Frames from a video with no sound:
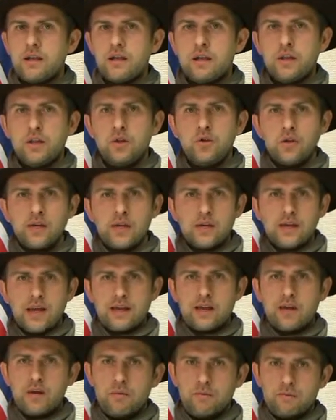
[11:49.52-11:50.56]
looking
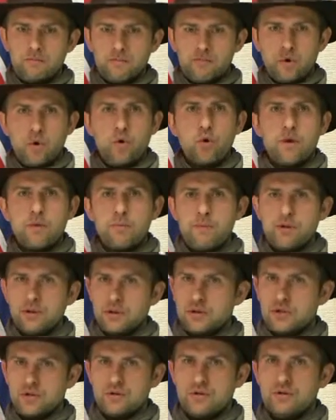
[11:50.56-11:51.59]
at a broader
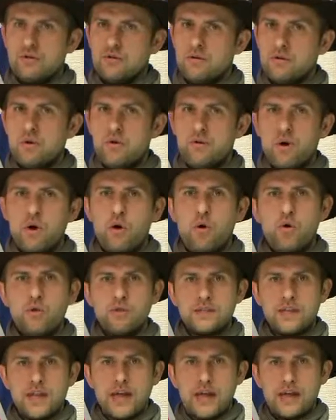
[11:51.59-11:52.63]
picture on the
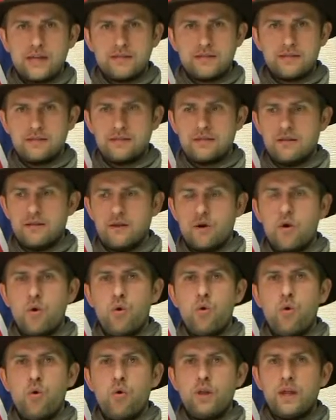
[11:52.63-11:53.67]
whole text, the
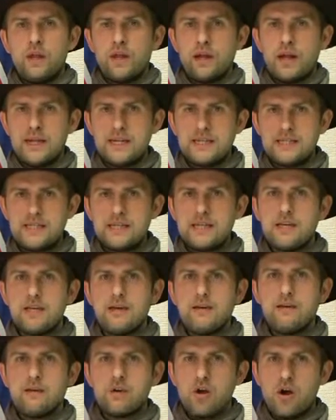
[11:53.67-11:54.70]
whole
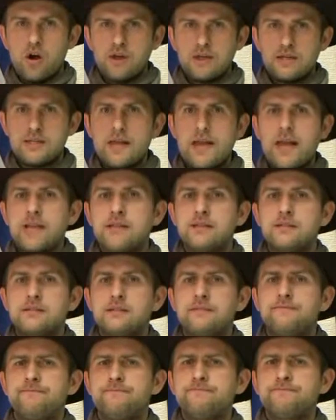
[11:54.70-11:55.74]
idea,
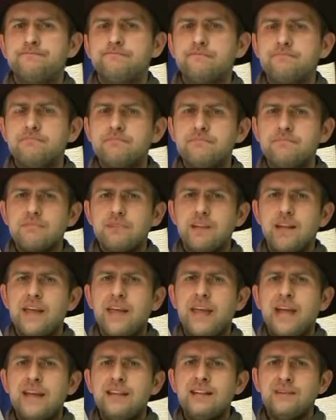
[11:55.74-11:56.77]
context,
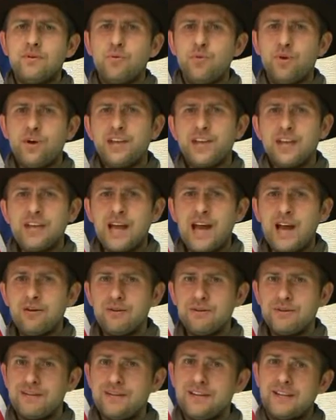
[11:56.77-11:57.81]
and working
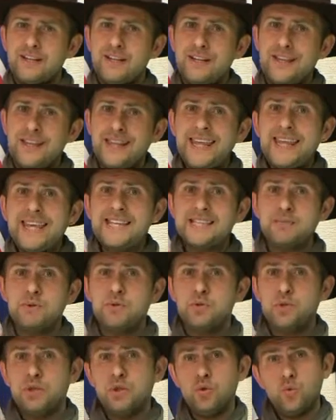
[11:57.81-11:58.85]
out the links
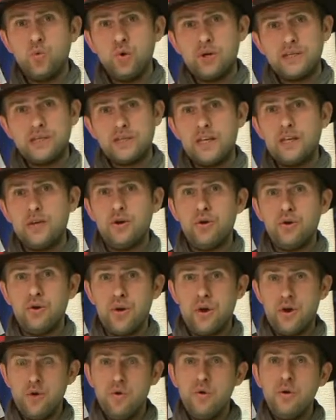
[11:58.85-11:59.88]
between the words they don't
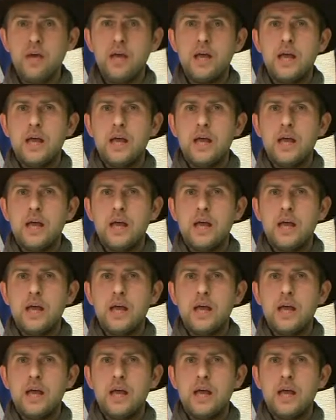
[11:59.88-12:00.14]
know,